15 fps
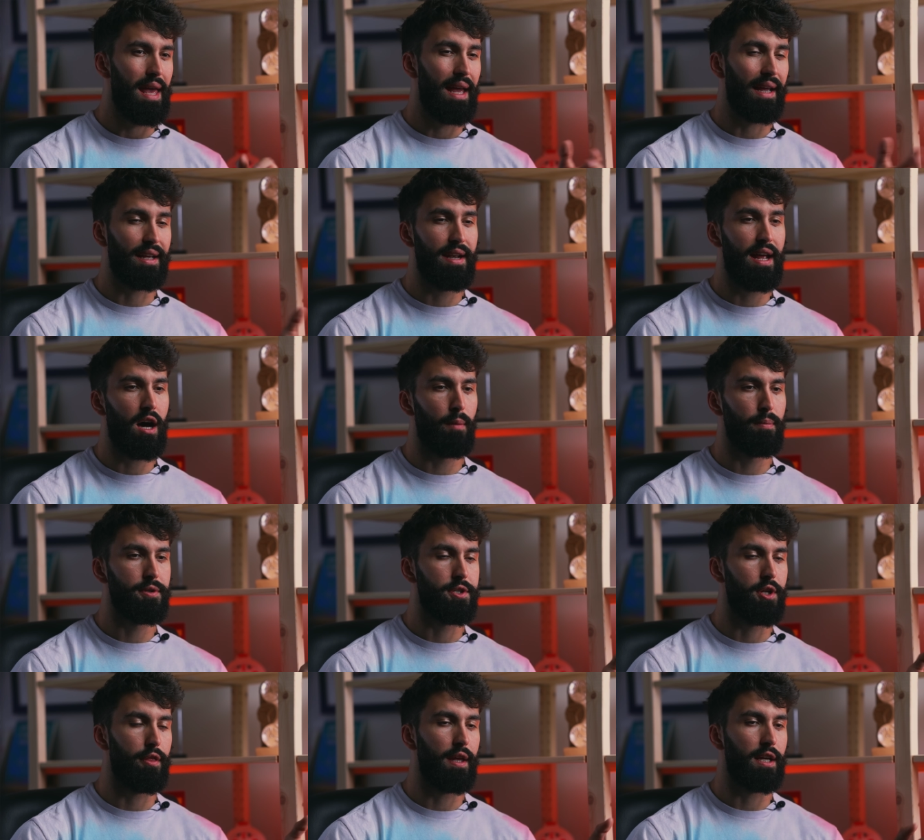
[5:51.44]
It can help
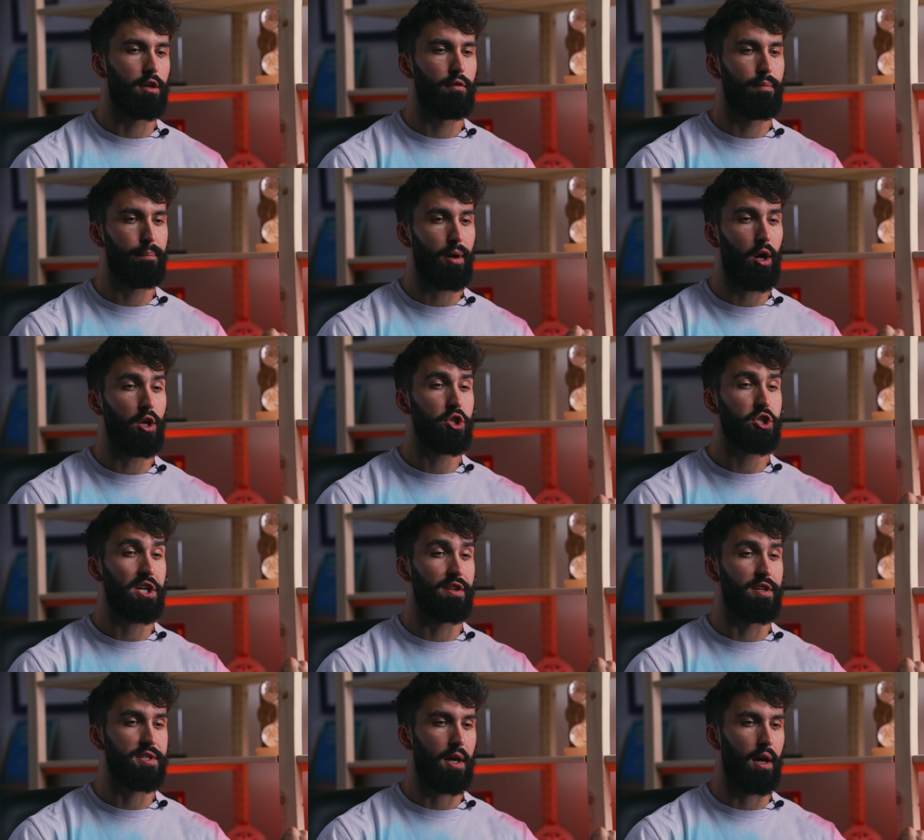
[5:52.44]
to think of
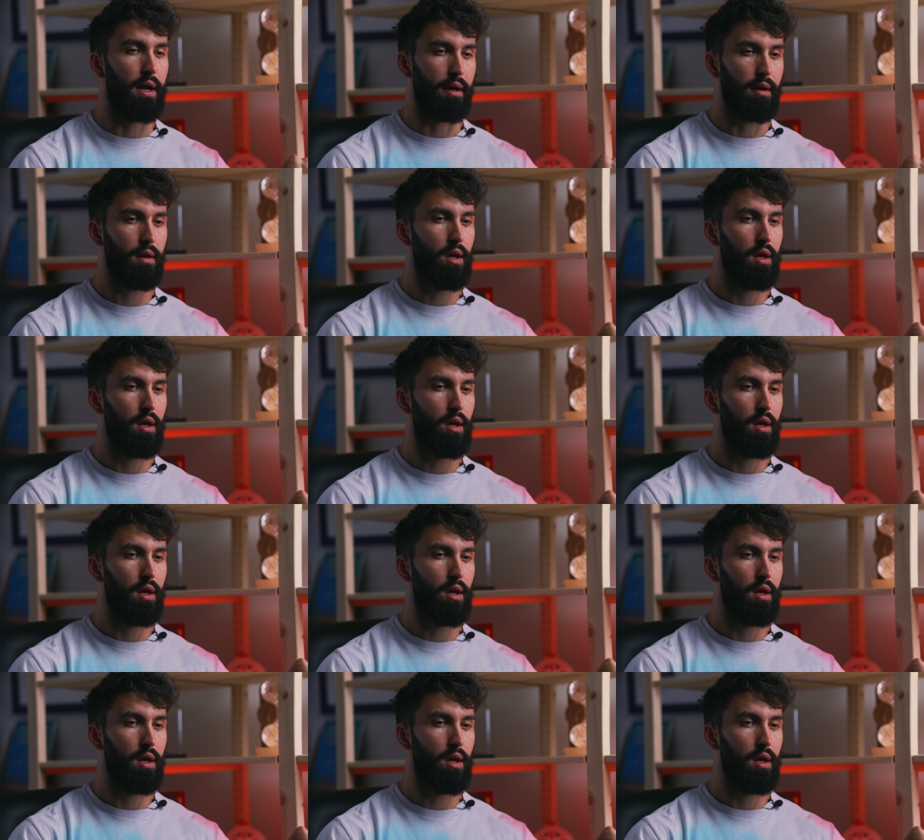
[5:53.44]
punching the sky,